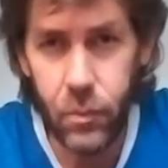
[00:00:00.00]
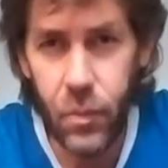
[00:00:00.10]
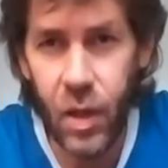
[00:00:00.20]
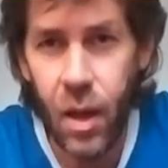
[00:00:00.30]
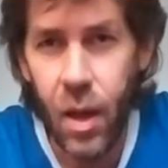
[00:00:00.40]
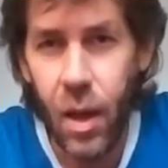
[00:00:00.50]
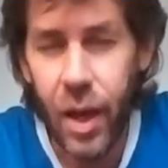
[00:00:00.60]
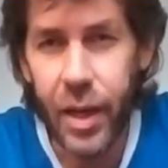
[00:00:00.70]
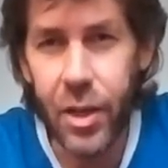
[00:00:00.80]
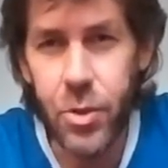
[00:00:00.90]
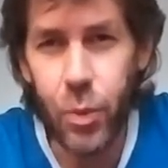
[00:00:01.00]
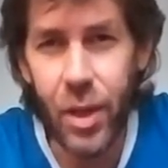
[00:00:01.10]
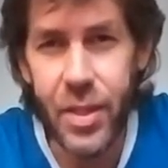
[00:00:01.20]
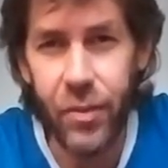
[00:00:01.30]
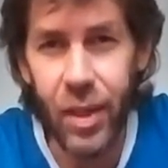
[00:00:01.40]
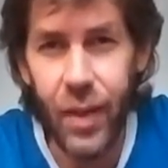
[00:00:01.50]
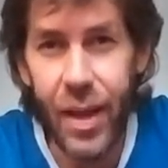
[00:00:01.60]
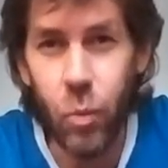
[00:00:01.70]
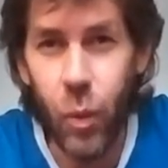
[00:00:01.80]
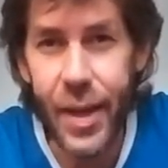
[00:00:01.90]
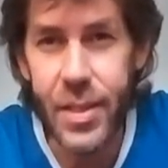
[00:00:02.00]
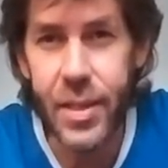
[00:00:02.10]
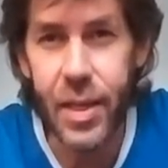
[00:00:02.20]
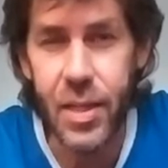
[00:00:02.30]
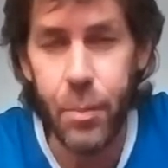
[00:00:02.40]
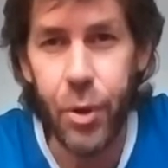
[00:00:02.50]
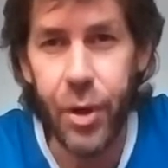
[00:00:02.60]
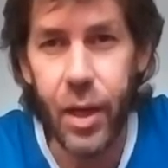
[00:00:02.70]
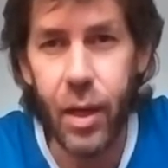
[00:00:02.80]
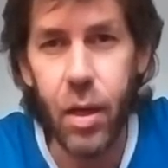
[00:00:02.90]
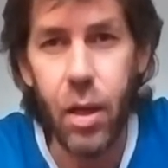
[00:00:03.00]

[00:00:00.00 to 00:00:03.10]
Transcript: I'm going to use relatively light weights because I'm putting